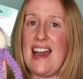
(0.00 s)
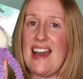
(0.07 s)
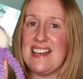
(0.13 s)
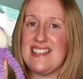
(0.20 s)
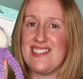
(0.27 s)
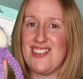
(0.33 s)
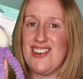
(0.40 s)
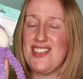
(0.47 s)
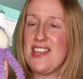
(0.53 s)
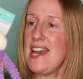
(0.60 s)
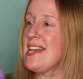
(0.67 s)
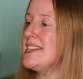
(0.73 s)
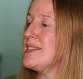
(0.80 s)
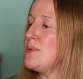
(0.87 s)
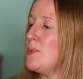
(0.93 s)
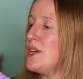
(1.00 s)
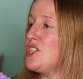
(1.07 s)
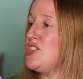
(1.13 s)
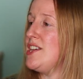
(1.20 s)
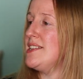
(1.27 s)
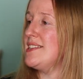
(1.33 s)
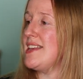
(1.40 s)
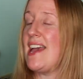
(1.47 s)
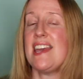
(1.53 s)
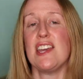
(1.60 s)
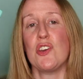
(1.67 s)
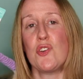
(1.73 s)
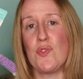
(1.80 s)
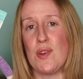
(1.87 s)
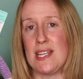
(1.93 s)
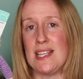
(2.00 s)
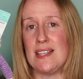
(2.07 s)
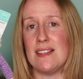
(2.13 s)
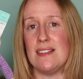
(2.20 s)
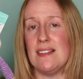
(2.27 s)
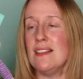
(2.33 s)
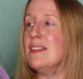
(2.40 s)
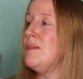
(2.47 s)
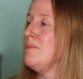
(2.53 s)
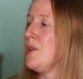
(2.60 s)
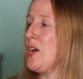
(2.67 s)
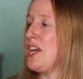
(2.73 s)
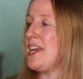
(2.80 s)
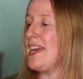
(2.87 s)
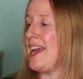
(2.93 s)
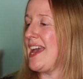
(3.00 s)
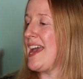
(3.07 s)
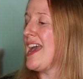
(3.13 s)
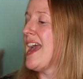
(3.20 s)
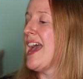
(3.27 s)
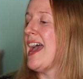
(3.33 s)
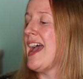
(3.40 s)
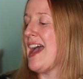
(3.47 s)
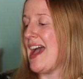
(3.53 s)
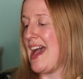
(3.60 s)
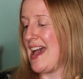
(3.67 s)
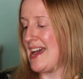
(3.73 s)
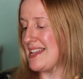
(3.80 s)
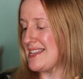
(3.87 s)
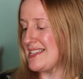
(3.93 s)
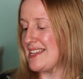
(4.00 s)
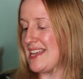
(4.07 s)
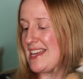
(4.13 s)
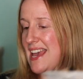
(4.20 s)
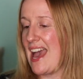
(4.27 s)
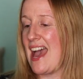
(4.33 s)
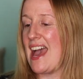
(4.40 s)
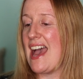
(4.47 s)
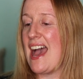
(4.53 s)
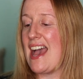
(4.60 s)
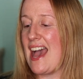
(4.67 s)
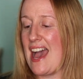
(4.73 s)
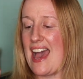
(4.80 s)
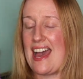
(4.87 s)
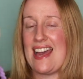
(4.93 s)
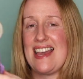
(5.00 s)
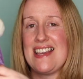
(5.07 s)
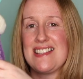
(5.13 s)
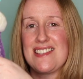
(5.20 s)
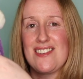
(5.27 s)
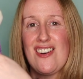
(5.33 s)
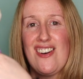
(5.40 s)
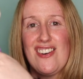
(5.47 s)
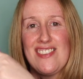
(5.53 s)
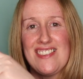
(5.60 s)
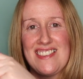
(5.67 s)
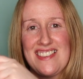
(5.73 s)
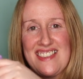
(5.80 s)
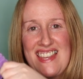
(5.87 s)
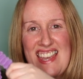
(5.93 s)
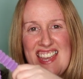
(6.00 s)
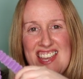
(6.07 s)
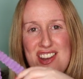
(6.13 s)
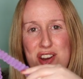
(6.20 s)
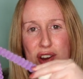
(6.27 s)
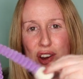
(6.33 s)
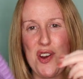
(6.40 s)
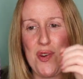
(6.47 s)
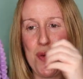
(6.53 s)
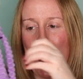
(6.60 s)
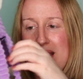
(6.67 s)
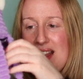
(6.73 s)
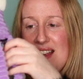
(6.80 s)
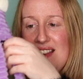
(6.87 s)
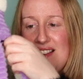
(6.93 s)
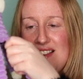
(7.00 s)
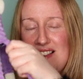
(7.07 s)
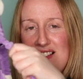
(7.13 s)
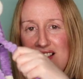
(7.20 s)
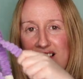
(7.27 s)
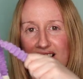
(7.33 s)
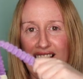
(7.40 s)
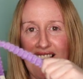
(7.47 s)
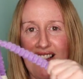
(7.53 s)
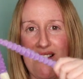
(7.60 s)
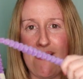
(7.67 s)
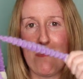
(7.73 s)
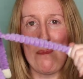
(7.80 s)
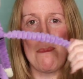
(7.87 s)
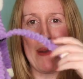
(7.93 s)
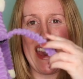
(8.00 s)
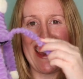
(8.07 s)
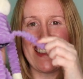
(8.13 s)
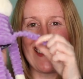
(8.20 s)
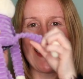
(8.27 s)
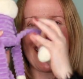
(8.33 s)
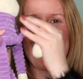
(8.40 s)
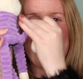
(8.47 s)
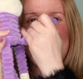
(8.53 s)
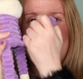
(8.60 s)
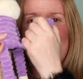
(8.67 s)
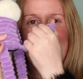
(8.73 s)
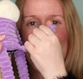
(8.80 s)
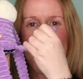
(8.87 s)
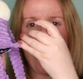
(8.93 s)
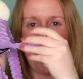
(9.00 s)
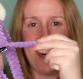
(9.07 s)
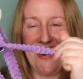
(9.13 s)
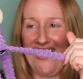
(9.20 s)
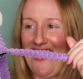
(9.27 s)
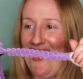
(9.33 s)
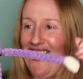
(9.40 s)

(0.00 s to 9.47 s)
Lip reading: I saw this, which is a crinkle monkey, and yeah, it's got the crinkle bits